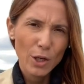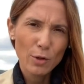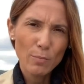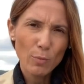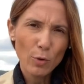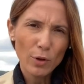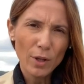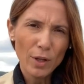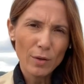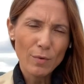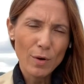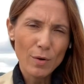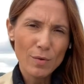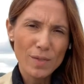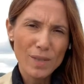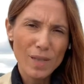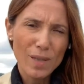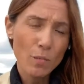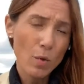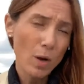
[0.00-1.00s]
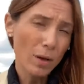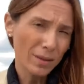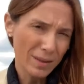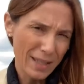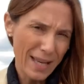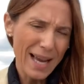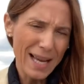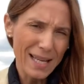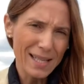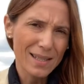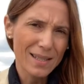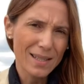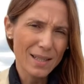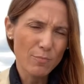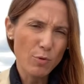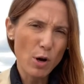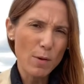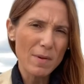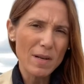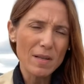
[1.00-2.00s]
Good morning, Rosie. Well, yes,
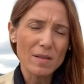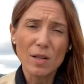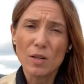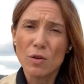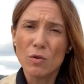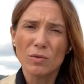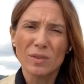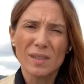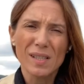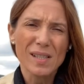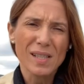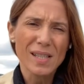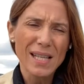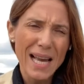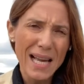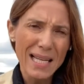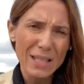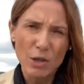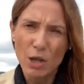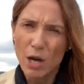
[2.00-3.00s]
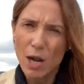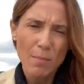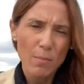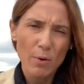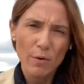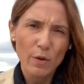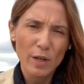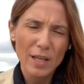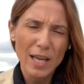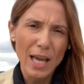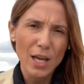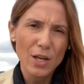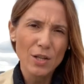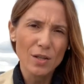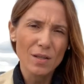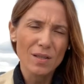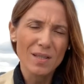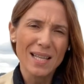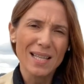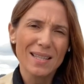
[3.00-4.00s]
Prime Minister Conte said on a number of
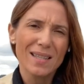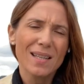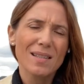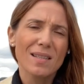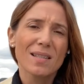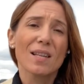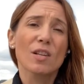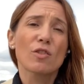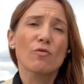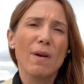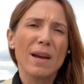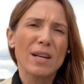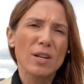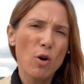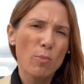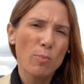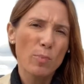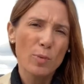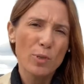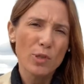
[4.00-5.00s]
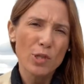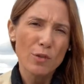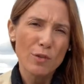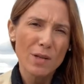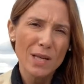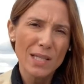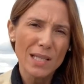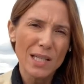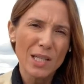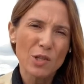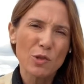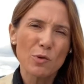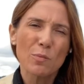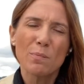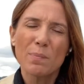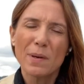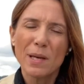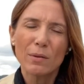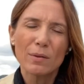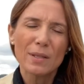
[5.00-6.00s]
occasions that this is a great opportunity to
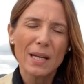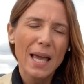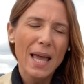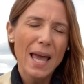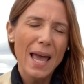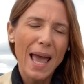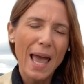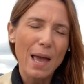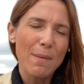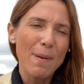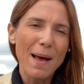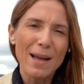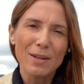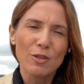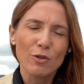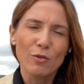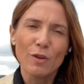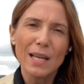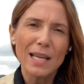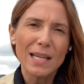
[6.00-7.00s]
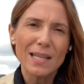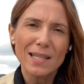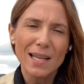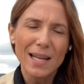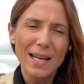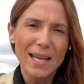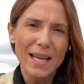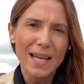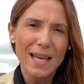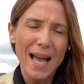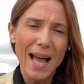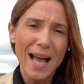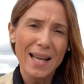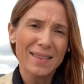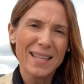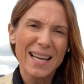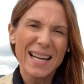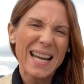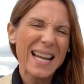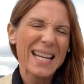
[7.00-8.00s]
build a better Italy
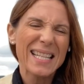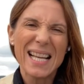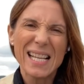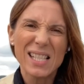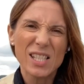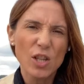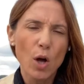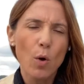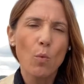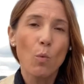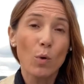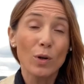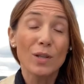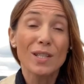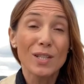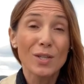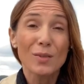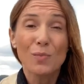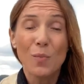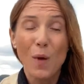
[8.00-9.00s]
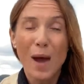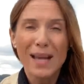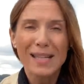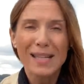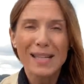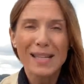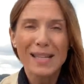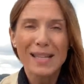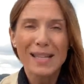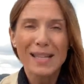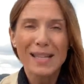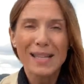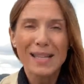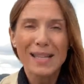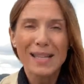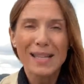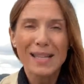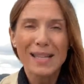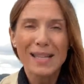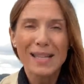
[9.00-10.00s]
and that he does not want to waste
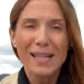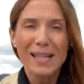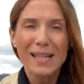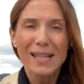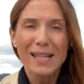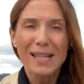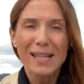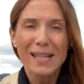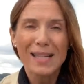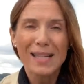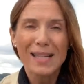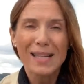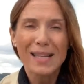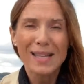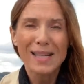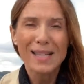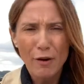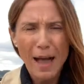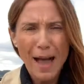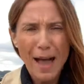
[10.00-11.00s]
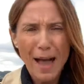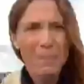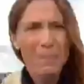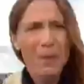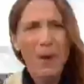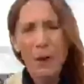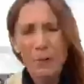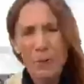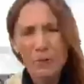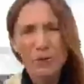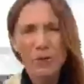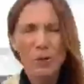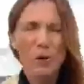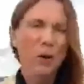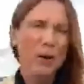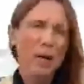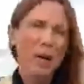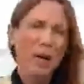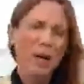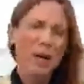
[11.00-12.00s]
a single euro here. And
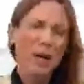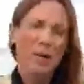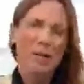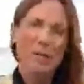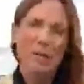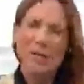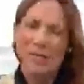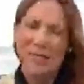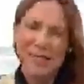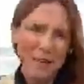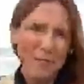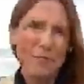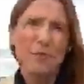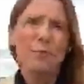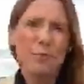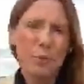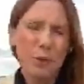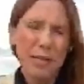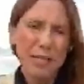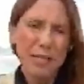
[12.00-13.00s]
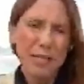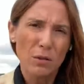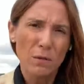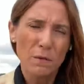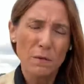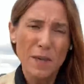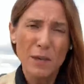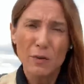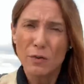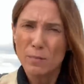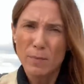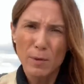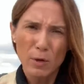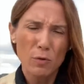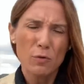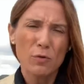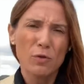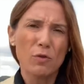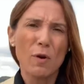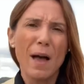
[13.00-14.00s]
also several political figures, but
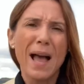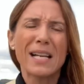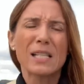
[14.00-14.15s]
also